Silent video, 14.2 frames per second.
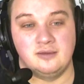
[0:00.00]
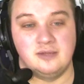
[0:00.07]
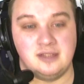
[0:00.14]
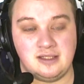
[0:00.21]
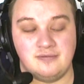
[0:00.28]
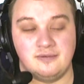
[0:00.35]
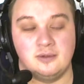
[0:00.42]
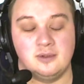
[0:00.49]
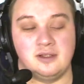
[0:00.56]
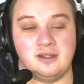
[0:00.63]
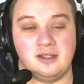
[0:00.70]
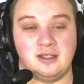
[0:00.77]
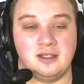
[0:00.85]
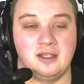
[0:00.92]
and default, I
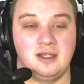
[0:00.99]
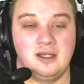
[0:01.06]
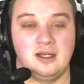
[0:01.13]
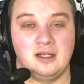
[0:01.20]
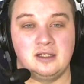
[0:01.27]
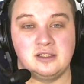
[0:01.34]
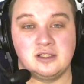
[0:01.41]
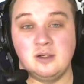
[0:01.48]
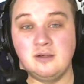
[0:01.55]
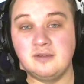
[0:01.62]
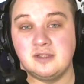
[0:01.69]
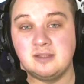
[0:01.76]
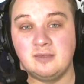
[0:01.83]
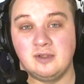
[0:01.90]
think, and just go
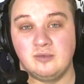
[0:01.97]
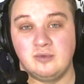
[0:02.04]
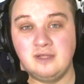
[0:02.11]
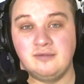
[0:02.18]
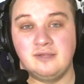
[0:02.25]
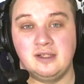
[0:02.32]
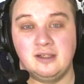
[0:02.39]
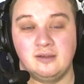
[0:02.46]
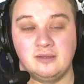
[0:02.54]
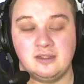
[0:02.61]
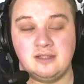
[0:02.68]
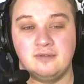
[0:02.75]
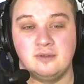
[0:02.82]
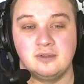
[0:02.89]
over some like really vanilla and
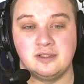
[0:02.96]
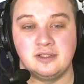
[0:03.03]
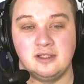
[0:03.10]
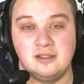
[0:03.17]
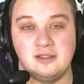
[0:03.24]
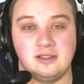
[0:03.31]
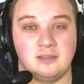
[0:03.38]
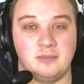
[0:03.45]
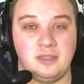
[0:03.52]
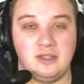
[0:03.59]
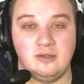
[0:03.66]
default designs that can be